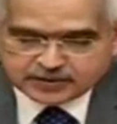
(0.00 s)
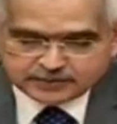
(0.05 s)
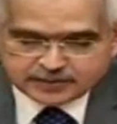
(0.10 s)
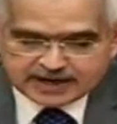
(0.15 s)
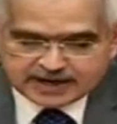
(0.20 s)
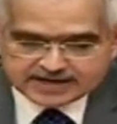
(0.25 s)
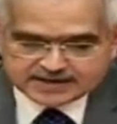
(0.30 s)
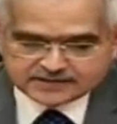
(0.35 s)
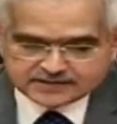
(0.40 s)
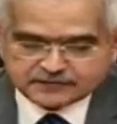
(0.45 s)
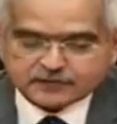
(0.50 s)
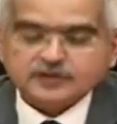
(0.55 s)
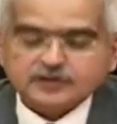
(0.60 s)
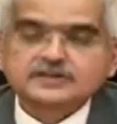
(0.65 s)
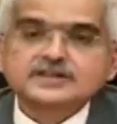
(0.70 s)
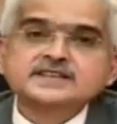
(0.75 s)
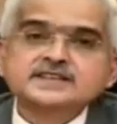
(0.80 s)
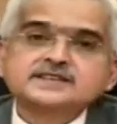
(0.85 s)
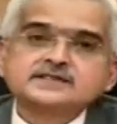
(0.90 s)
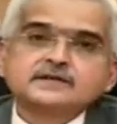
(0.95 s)
prepares
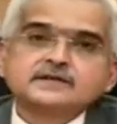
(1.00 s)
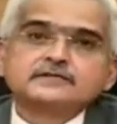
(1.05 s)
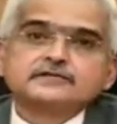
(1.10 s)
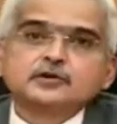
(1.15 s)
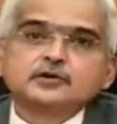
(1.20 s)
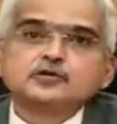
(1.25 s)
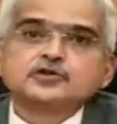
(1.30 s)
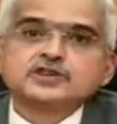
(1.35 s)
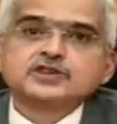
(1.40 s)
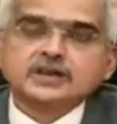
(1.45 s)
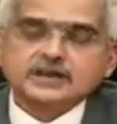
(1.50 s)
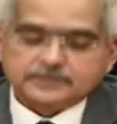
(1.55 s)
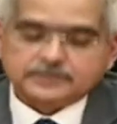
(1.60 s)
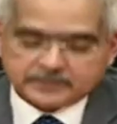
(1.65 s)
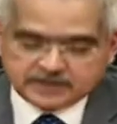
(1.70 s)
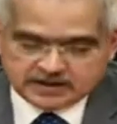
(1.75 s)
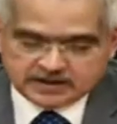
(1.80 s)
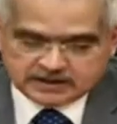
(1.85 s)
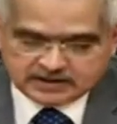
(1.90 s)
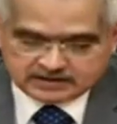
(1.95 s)
for this future,
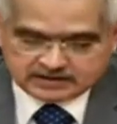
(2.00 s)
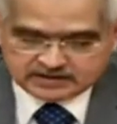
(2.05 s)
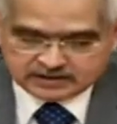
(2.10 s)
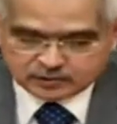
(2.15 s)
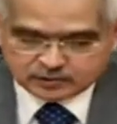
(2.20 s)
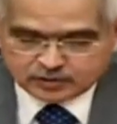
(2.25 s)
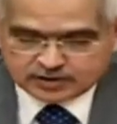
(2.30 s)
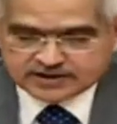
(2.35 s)
the